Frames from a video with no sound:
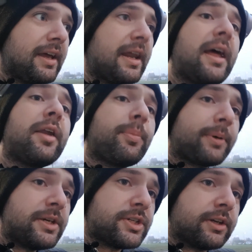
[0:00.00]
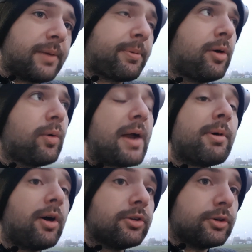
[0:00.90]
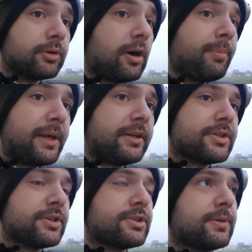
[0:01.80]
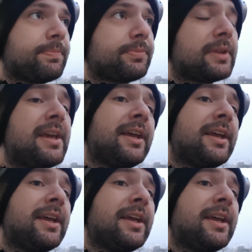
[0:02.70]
an operation, a program on your operating system.